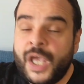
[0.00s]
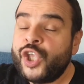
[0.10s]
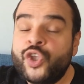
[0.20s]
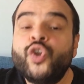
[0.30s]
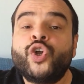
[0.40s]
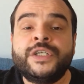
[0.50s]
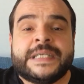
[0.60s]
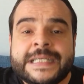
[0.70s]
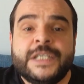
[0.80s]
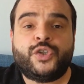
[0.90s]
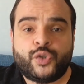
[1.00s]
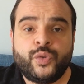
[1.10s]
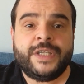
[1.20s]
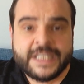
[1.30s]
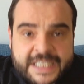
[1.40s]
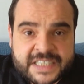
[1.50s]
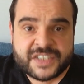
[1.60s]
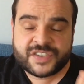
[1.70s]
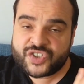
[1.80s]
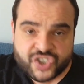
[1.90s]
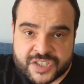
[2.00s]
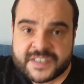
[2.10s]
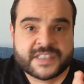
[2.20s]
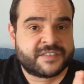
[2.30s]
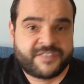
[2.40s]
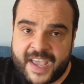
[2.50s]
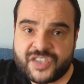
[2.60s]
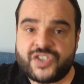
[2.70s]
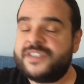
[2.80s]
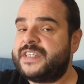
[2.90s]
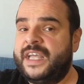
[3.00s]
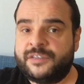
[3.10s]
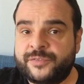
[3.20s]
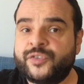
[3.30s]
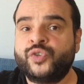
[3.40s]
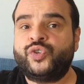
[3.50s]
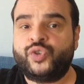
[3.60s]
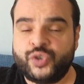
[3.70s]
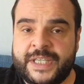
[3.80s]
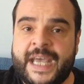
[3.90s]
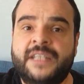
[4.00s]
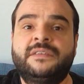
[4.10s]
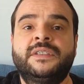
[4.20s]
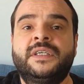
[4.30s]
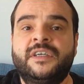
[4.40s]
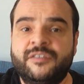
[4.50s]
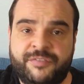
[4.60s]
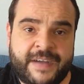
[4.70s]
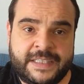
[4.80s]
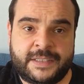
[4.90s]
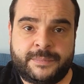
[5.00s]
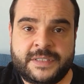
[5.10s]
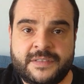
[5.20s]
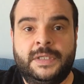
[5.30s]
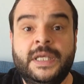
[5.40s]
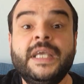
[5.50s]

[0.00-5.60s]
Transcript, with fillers: You don't need to eat just veggies and fruit to get vitamins.